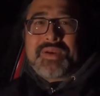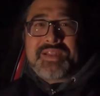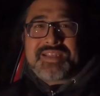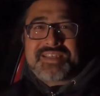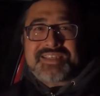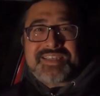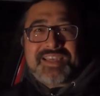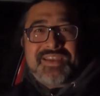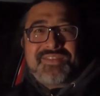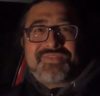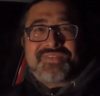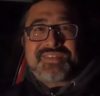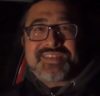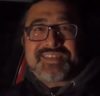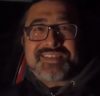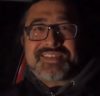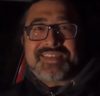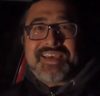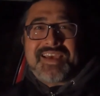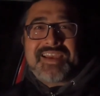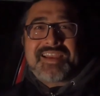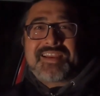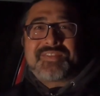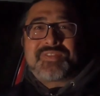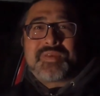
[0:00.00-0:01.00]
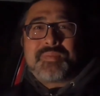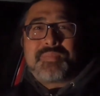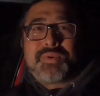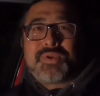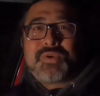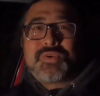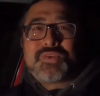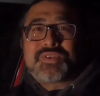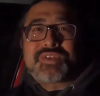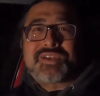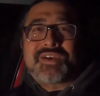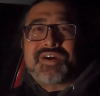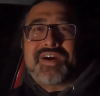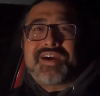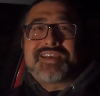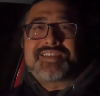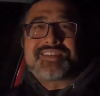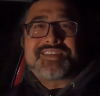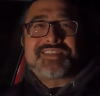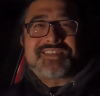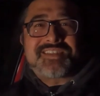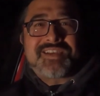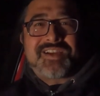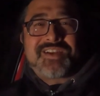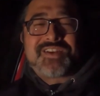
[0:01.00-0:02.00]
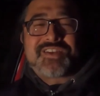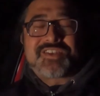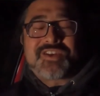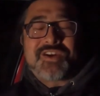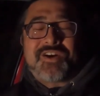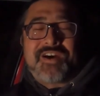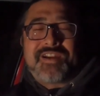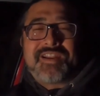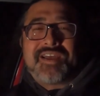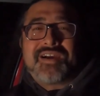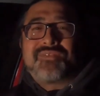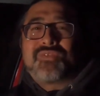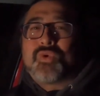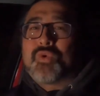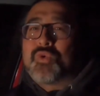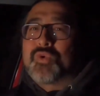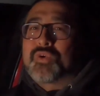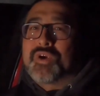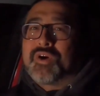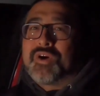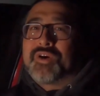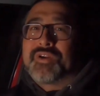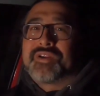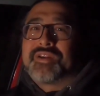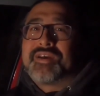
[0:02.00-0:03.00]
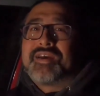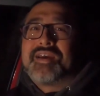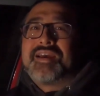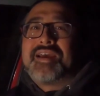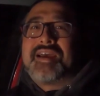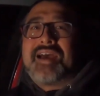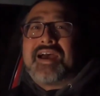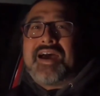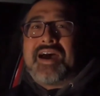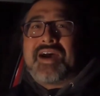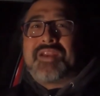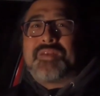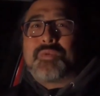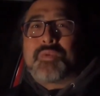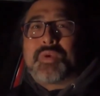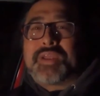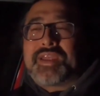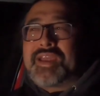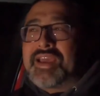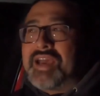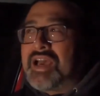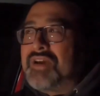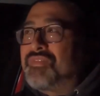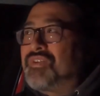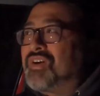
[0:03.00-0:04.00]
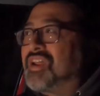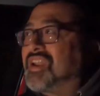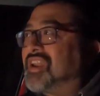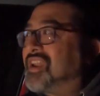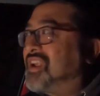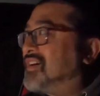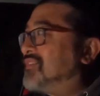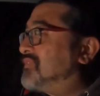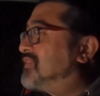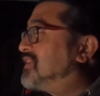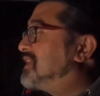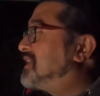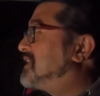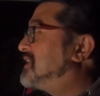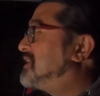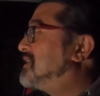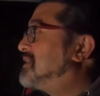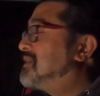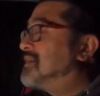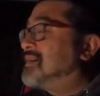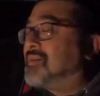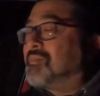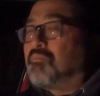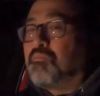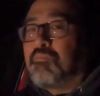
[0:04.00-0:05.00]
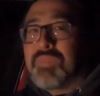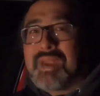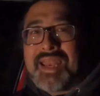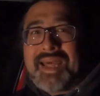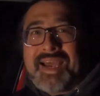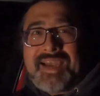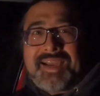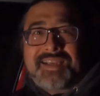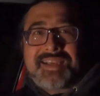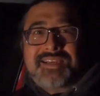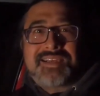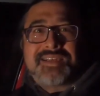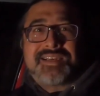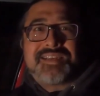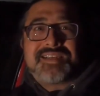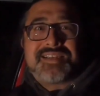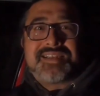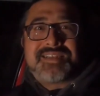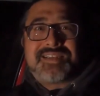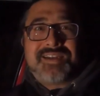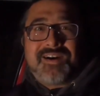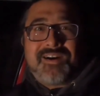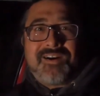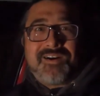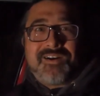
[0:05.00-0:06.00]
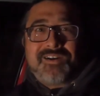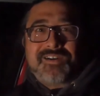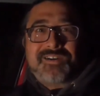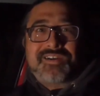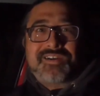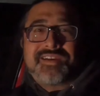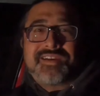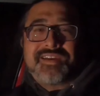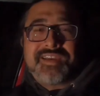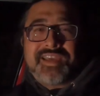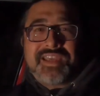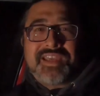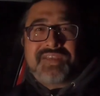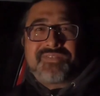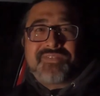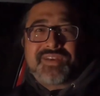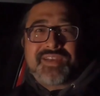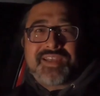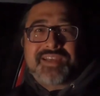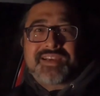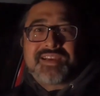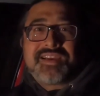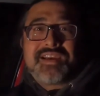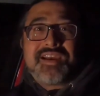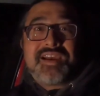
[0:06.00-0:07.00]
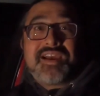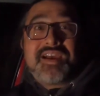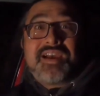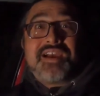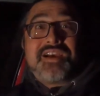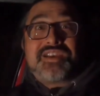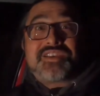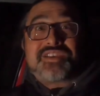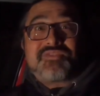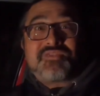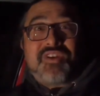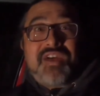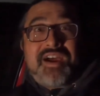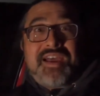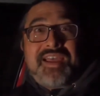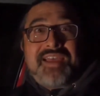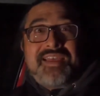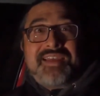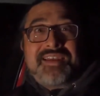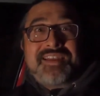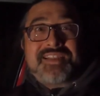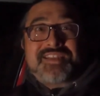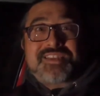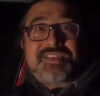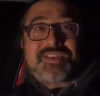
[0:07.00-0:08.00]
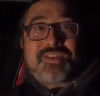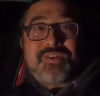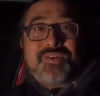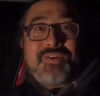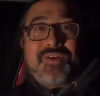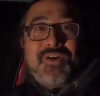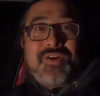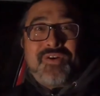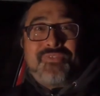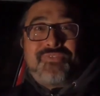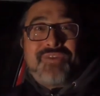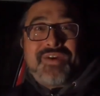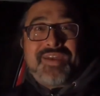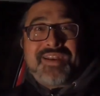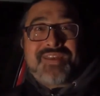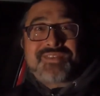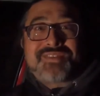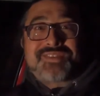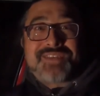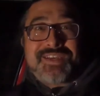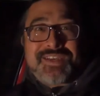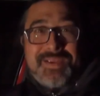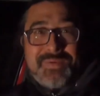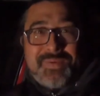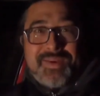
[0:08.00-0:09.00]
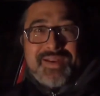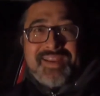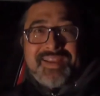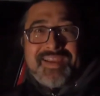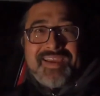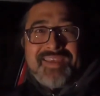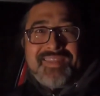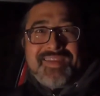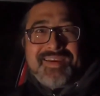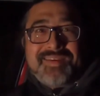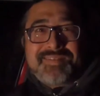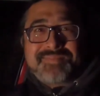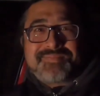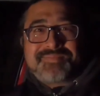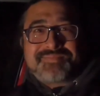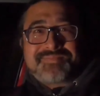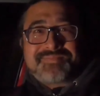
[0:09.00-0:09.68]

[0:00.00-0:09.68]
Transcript: Safe to say the blue skies and sunshine have all gone and we have a lovely black dark evening. So right, let's scoot off and I'll see you when I get there.